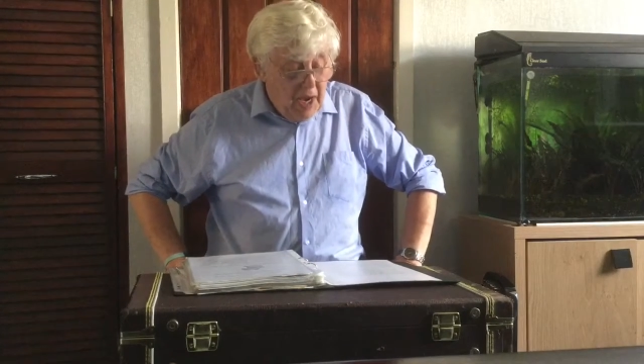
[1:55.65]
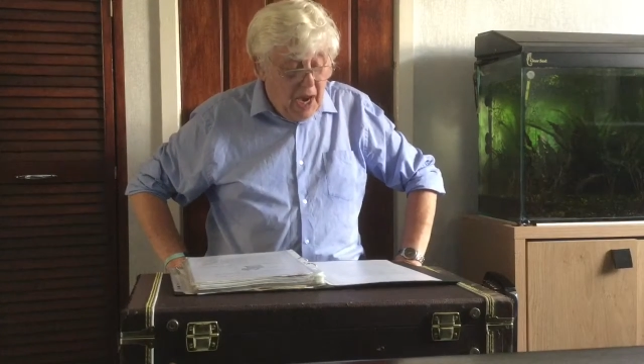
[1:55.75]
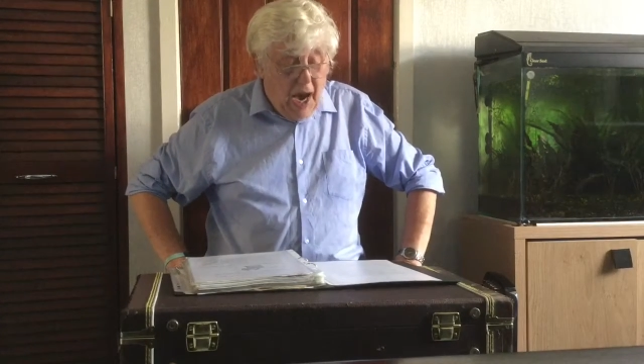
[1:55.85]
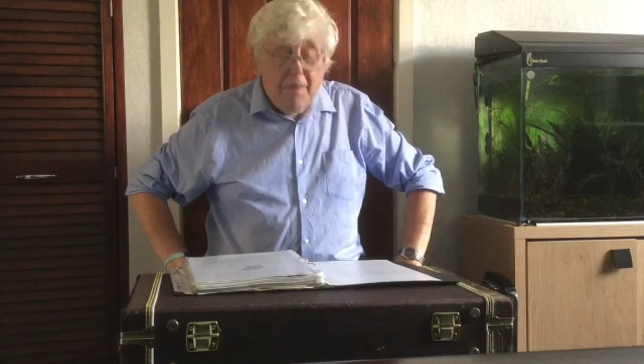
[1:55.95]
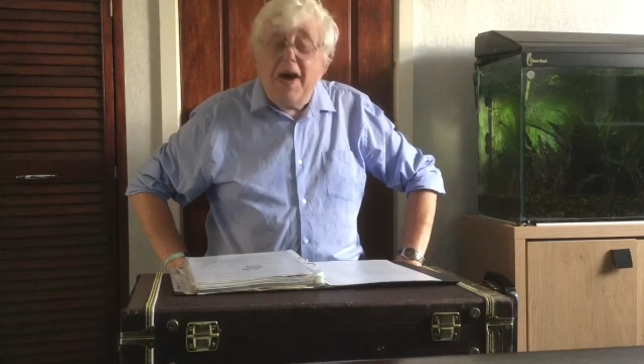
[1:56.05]

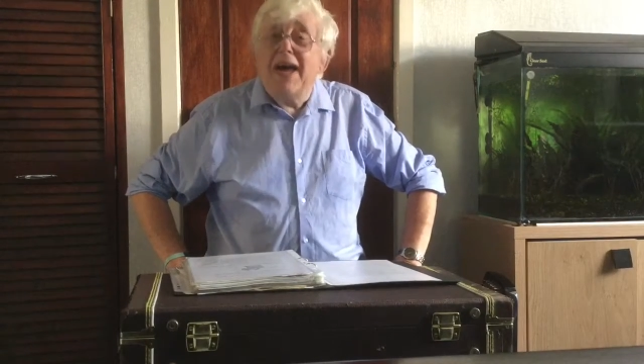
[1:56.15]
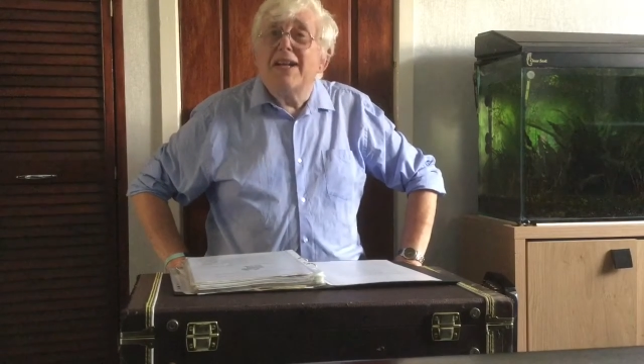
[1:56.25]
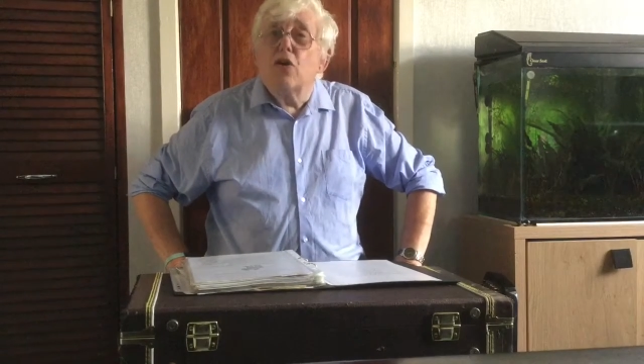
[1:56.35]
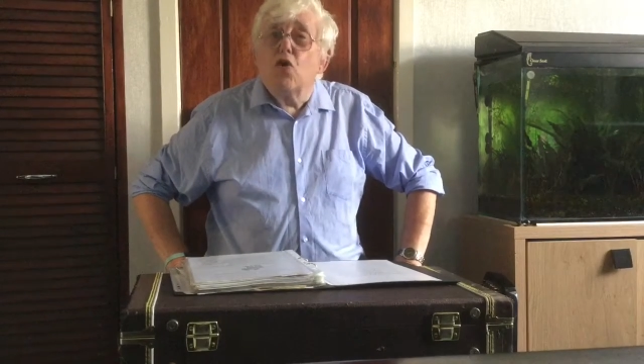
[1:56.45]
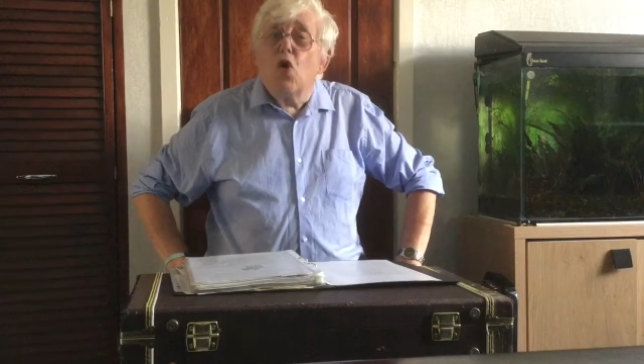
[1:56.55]
Our
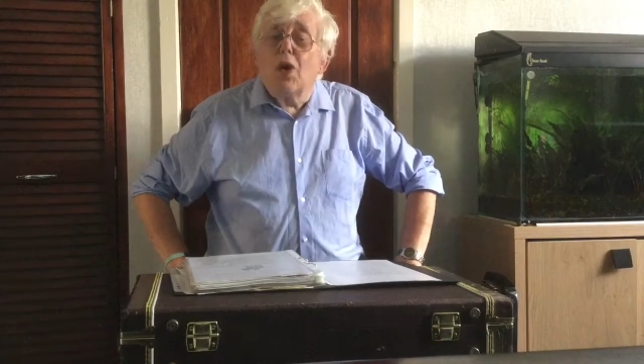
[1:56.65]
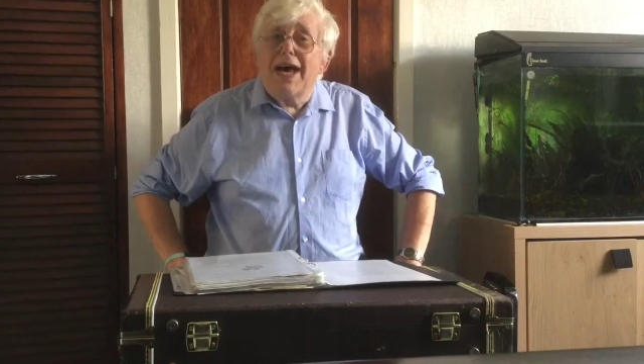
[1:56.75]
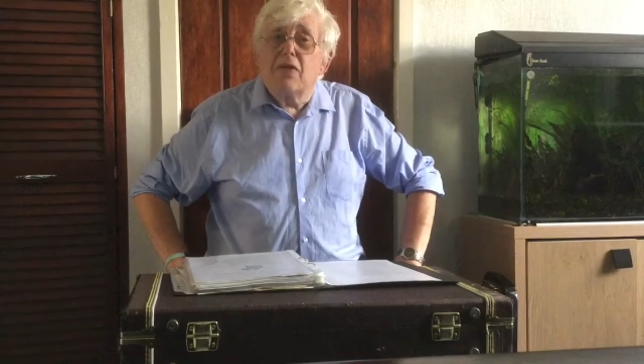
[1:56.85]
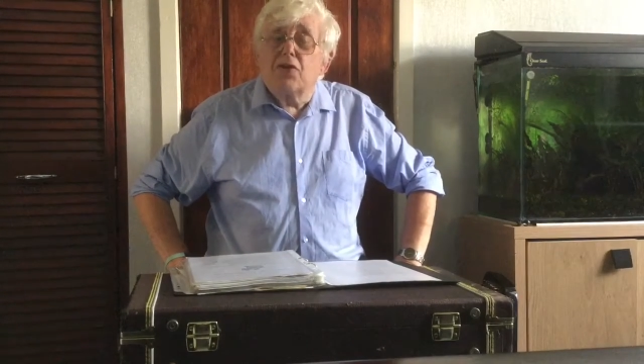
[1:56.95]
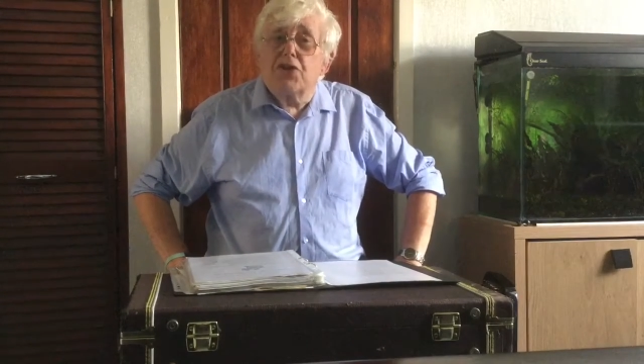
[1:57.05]
men are all
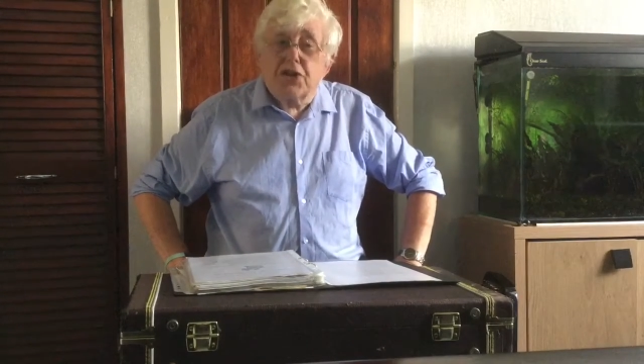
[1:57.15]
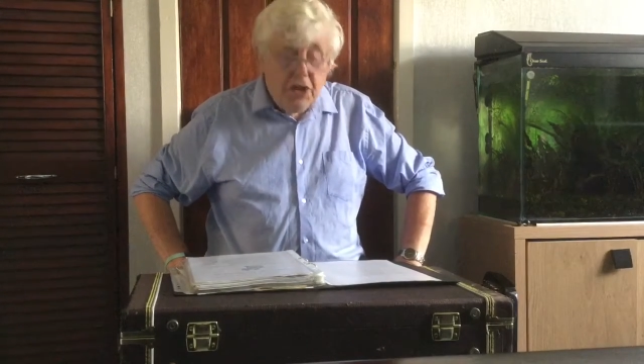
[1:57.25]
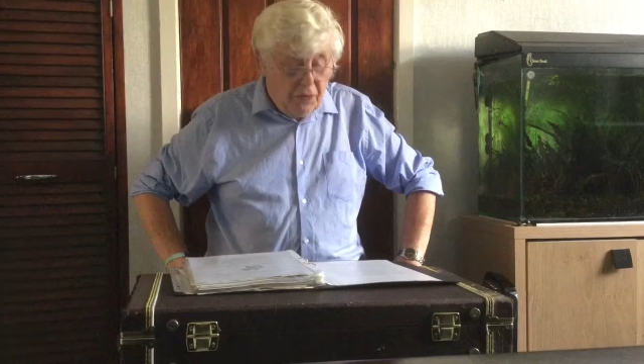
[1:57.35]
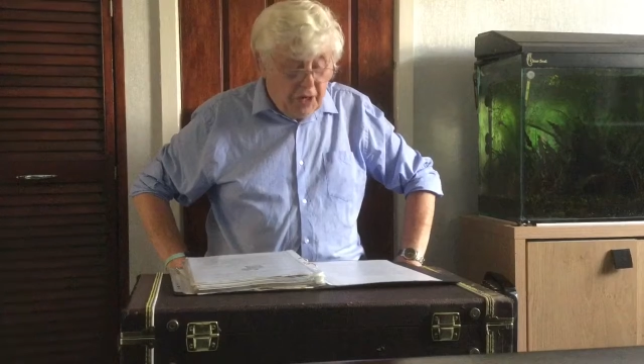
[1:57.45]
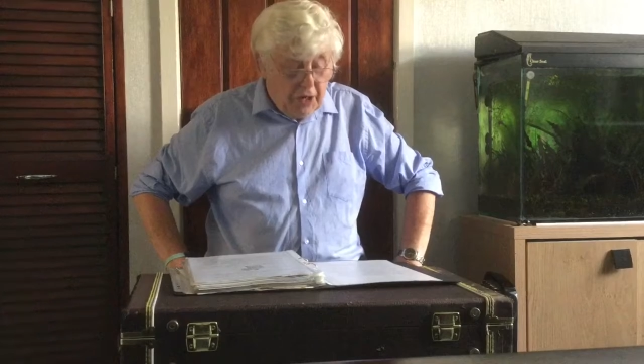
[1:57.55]
out
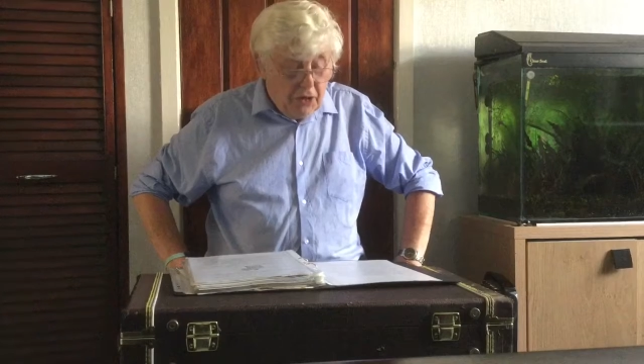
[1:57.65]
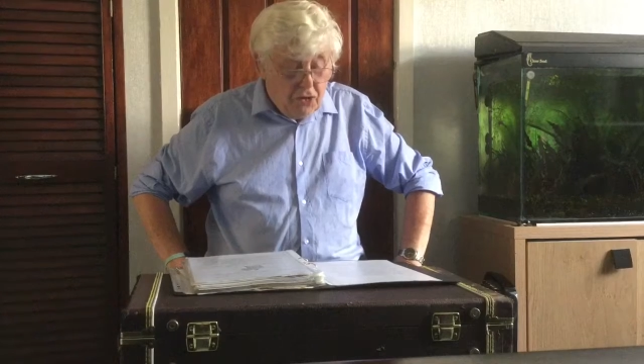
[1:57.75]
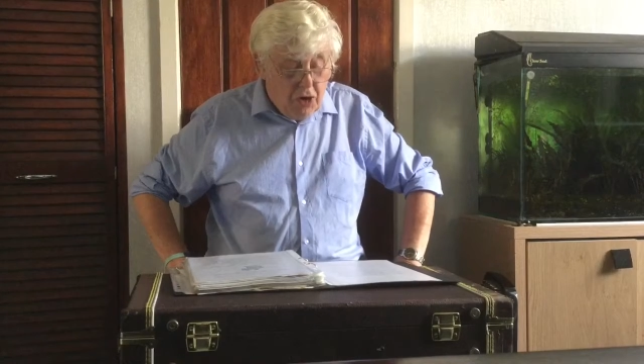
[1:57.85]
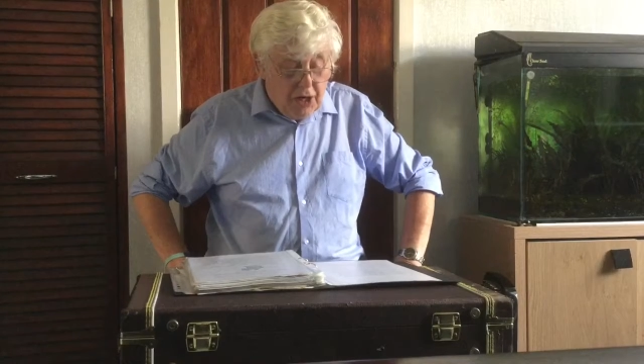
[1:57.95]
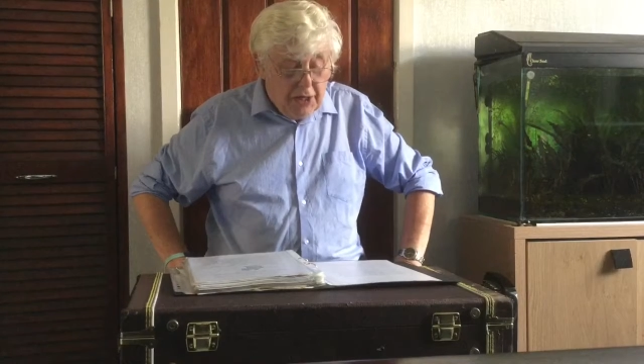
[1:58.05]
sniffing
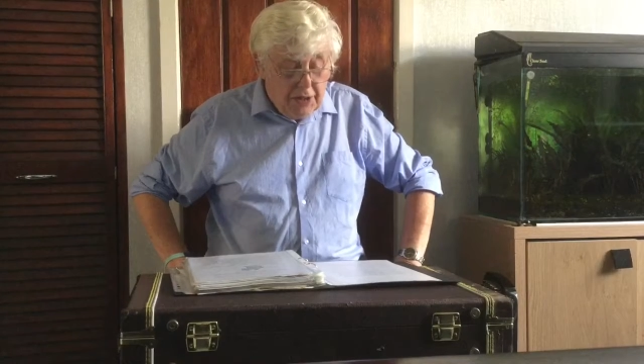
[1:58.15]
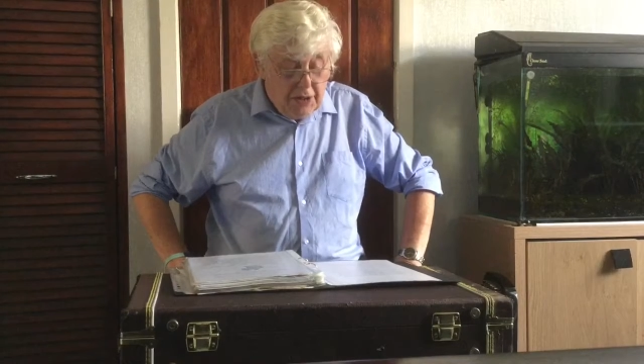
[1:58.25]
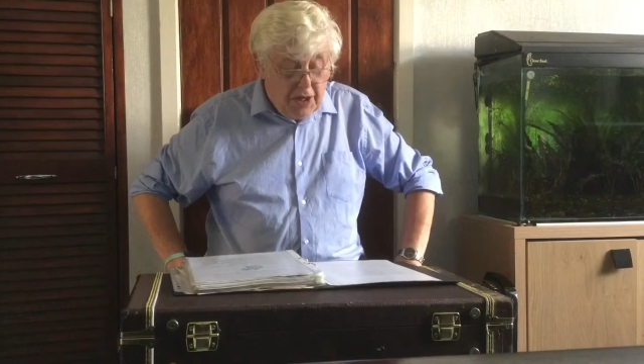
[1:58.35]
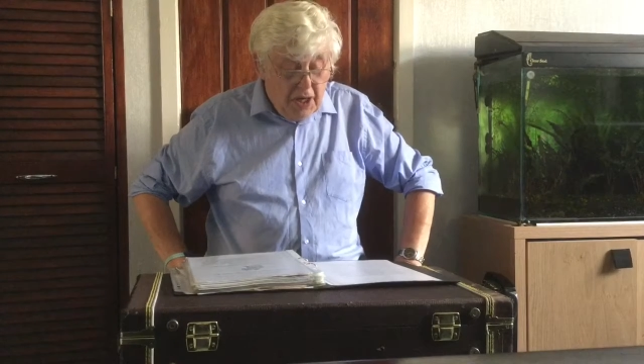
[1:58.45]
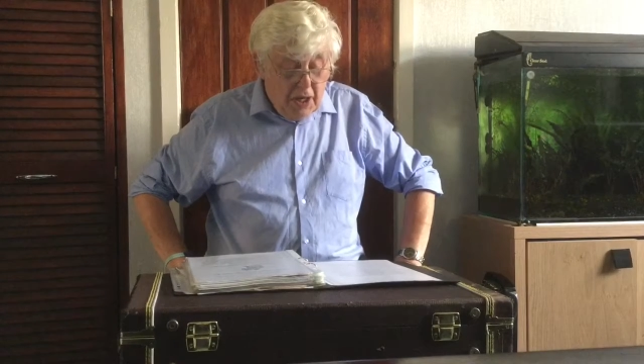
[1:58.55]

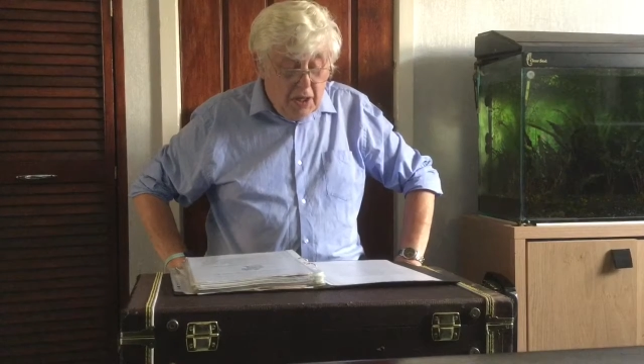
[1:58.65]
drains.